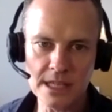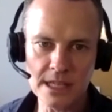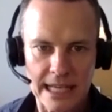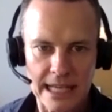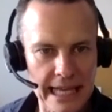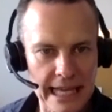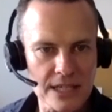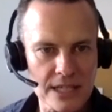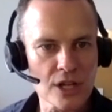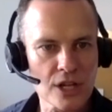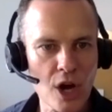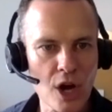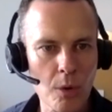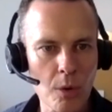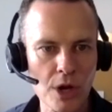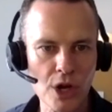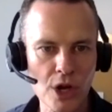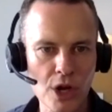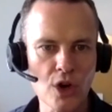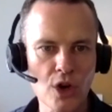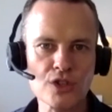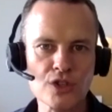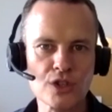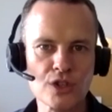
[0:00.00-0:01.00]
You need to know what
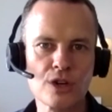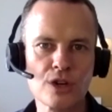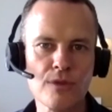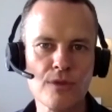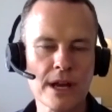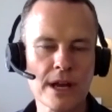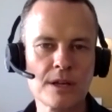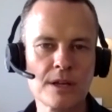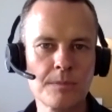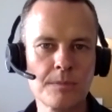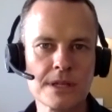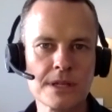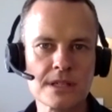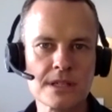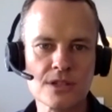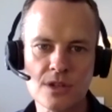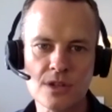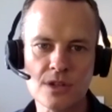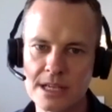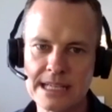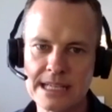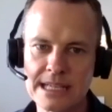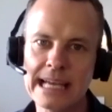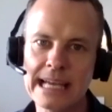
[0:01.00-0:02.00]
it costs you to run your
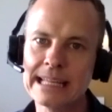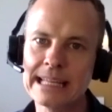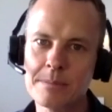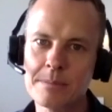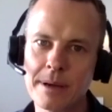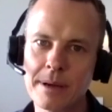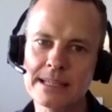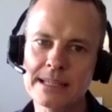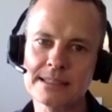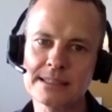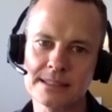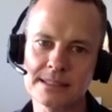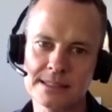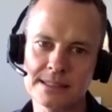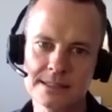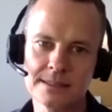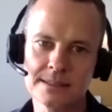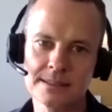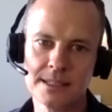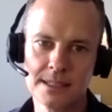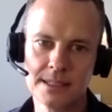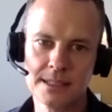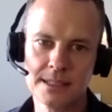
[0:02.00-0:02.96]
business on a daily basis.